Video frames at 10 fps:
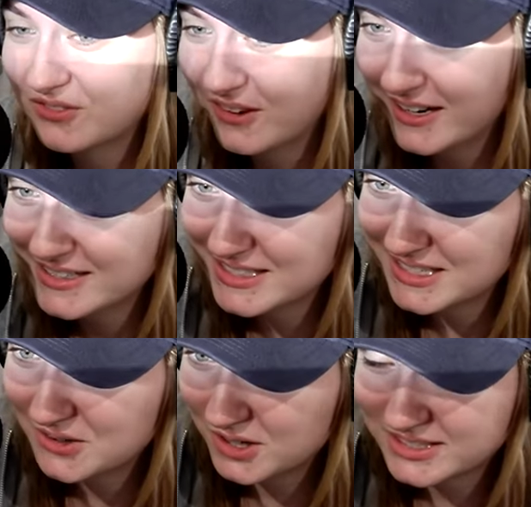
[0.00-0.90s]

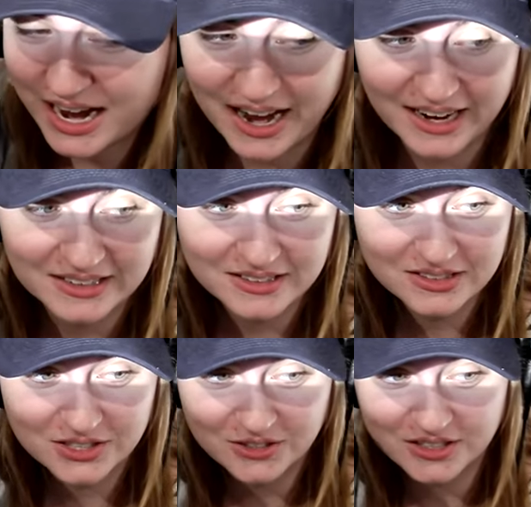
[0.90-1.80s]
Crazy. We're tied
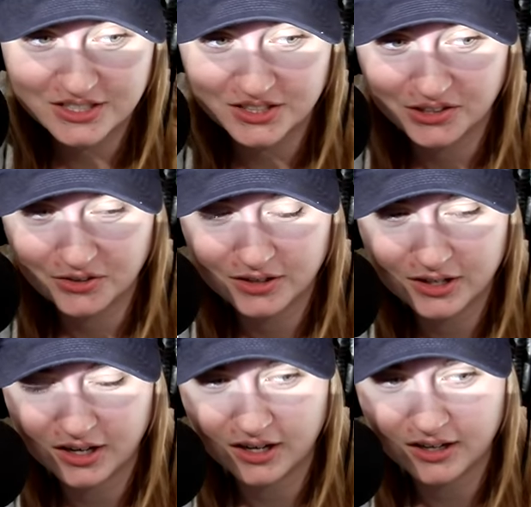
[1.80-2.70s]
two to two,
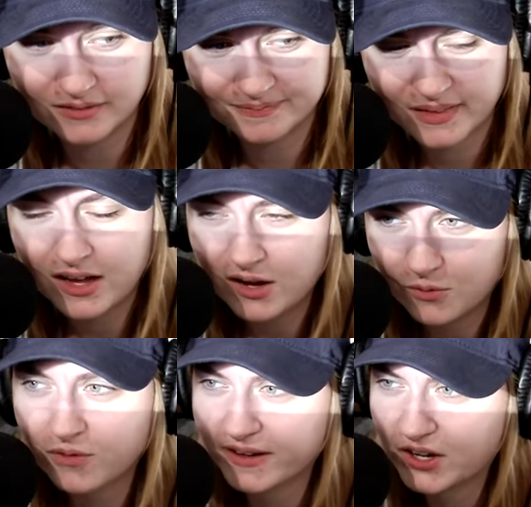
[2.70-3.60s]
or
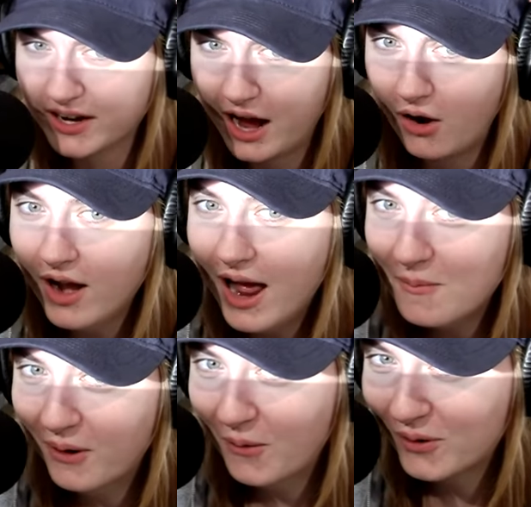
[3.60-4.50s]
We'll figure it out.
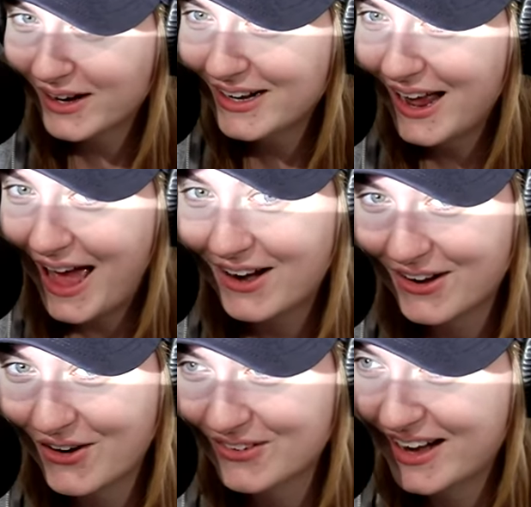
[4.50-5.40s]
But we're going to head
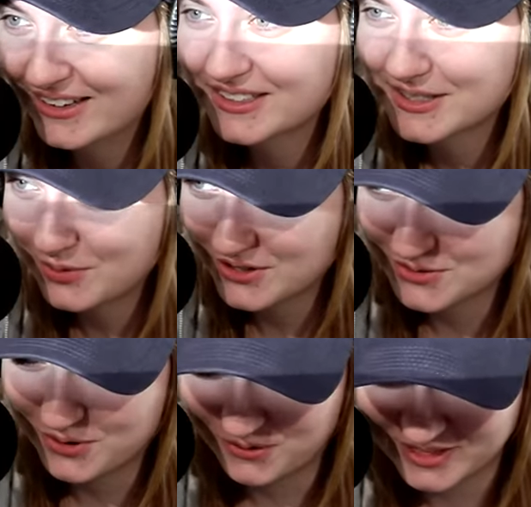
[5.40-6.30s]
on over now to the sports
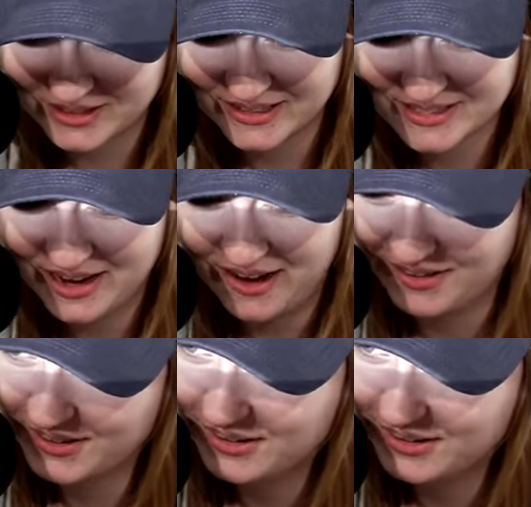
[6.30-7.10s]
report with Alyssa on the